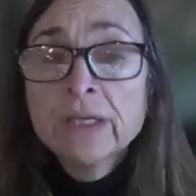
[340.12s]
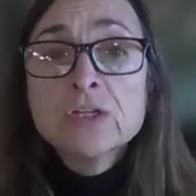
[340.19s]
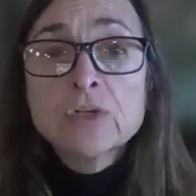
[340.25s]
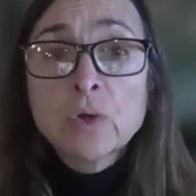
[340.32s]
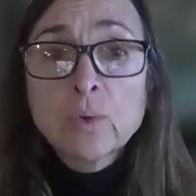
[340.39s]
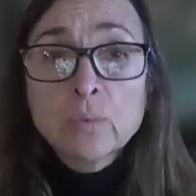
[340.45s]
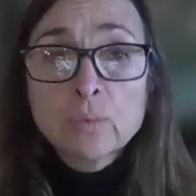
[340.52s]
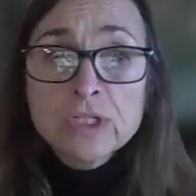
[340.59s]

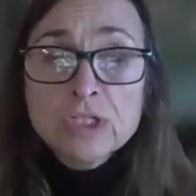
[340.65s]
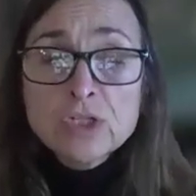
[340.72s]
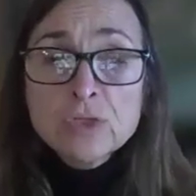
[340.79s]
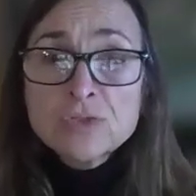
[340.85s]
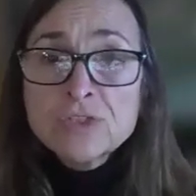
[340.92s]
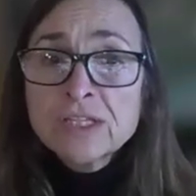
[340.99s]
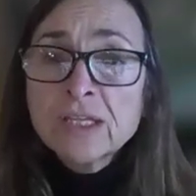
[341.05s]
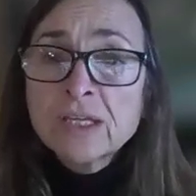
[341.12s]
So
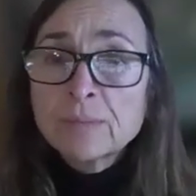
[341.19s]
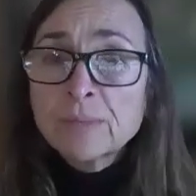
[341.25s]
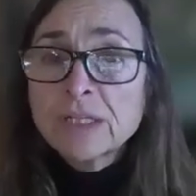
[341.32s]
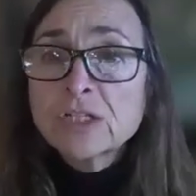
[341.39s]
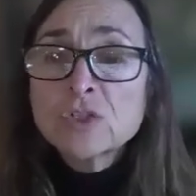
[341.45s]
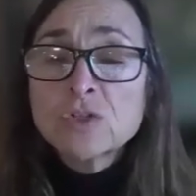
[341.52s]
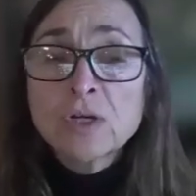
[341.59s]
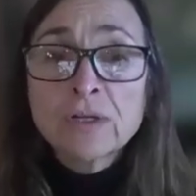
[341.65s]
reducing the
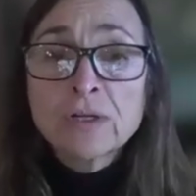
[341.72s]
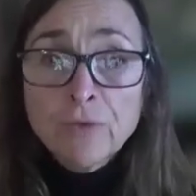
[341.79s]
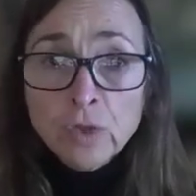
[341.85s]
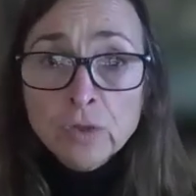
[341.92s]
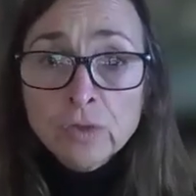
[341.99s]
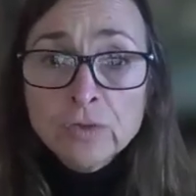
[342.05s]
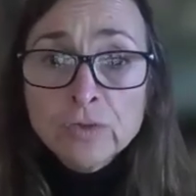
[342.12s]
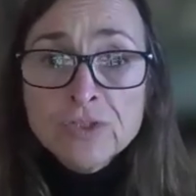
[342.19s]
administrative
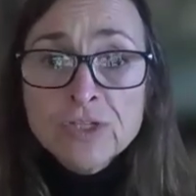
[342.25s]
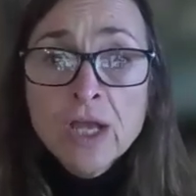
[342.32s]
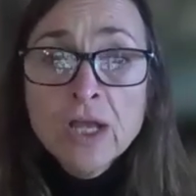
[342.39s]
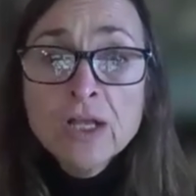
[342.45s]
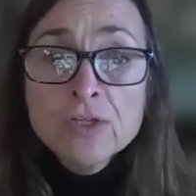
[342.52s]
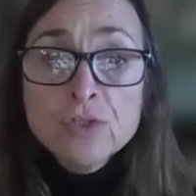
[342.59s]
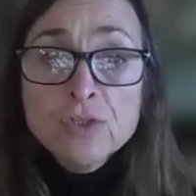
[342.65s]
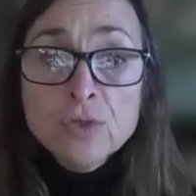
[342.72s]
hurdles.
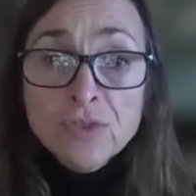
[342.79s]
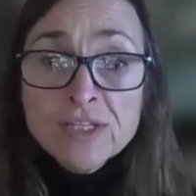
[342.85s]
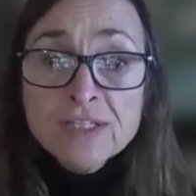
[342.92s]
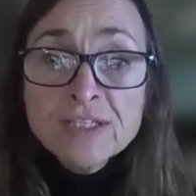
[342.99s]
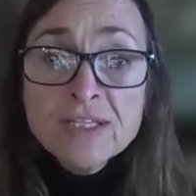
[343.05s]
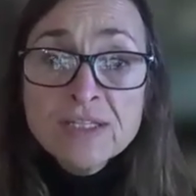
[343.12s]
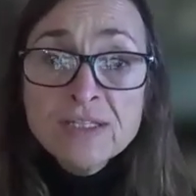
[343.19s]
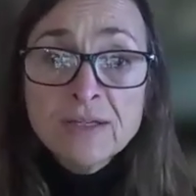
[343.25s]
So
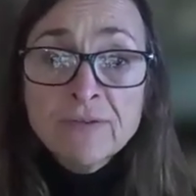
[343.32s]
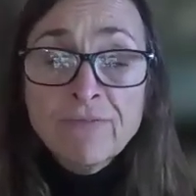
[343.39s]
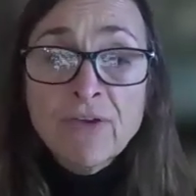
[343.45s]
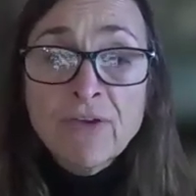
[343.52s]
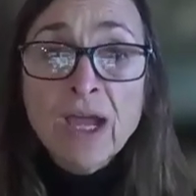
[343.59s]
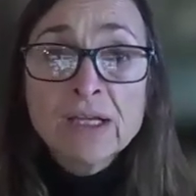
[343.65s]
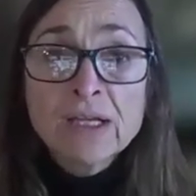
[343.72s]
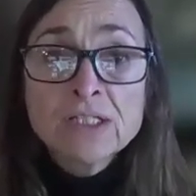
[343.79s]
this is in
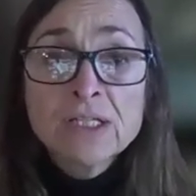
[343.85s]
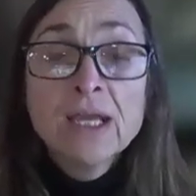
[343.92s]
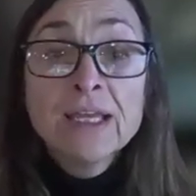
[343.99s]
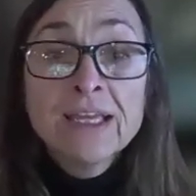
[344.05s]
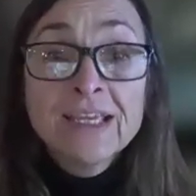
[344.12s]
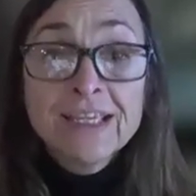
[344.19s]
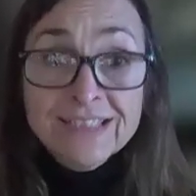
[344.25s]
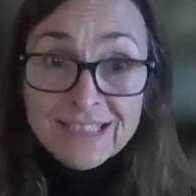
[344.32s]
fact
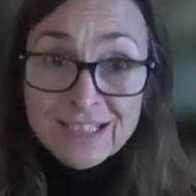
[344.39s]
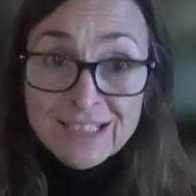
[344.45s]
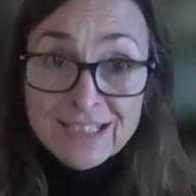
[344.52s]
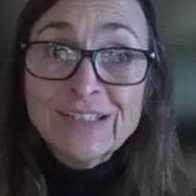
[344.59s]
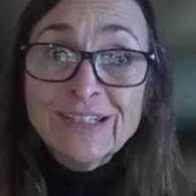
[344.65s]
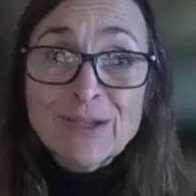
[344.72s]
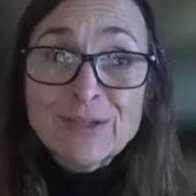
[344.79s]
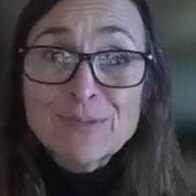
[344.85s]
still
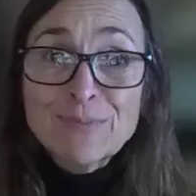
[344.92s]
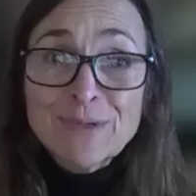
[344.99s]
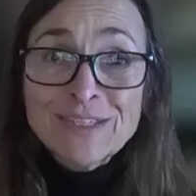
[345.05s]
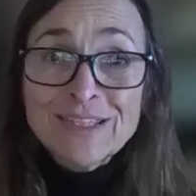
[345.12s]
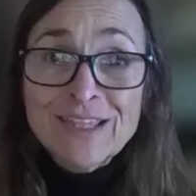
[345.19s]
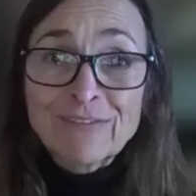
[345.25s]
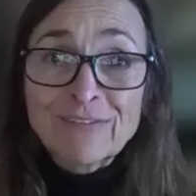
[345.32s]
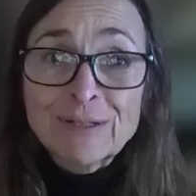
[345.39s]
in House Bill
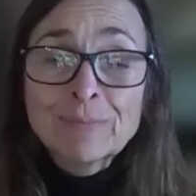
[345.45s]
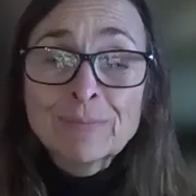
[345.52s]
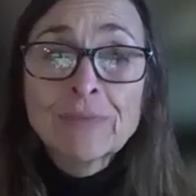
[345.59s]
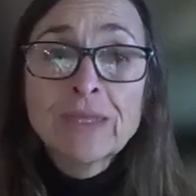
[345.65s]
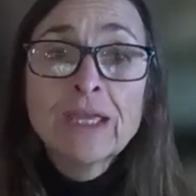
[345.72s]
7.